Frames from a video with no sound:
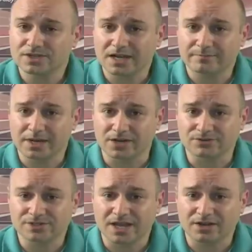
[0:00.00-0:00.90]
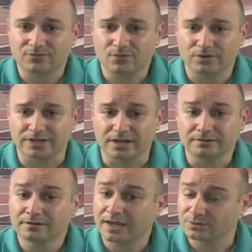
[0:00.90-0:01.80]
Alamitos, California,
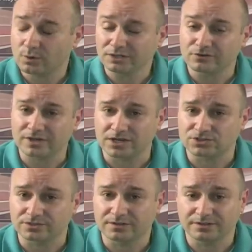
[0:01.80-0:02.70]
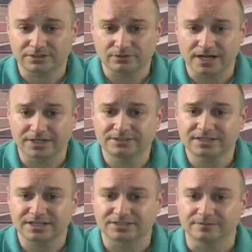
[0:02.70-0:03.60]
and one location in the United
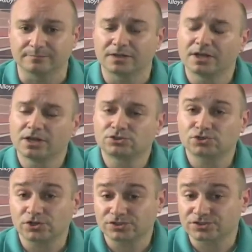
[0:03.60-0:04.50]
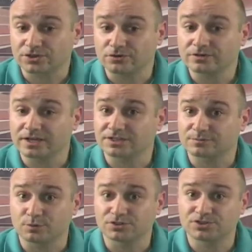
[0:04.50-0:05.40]
Kingdom. Churchstow,
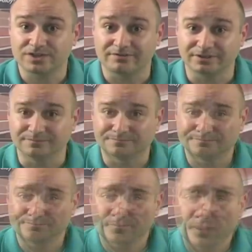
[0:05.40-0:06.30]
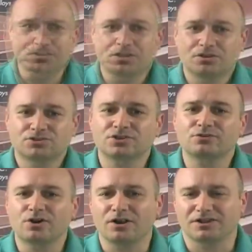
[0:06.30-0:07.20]
Kingsbridge, Devon. So
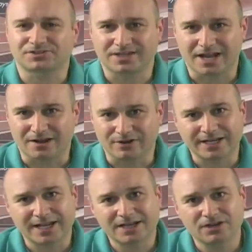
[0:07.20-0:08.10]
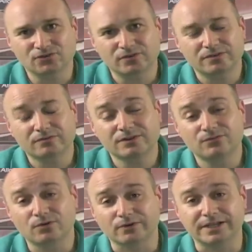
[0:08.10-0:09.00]
call us now at 800
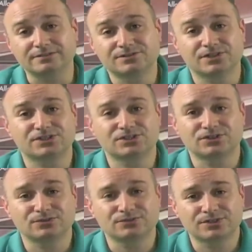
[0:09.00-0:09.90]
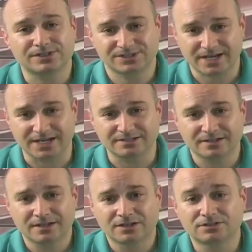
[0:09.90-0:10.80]
348 6268
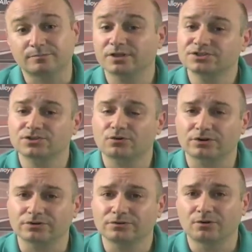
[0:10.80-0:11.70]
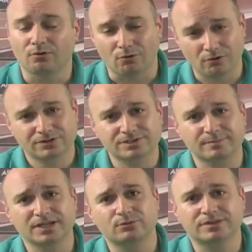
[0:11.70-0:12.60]
to place an order or to
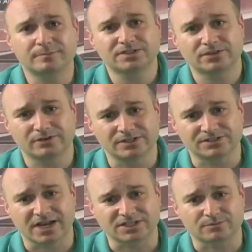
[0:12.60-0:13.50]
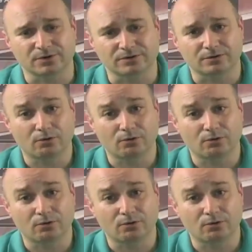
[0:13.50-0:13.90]
speak with a materials expert.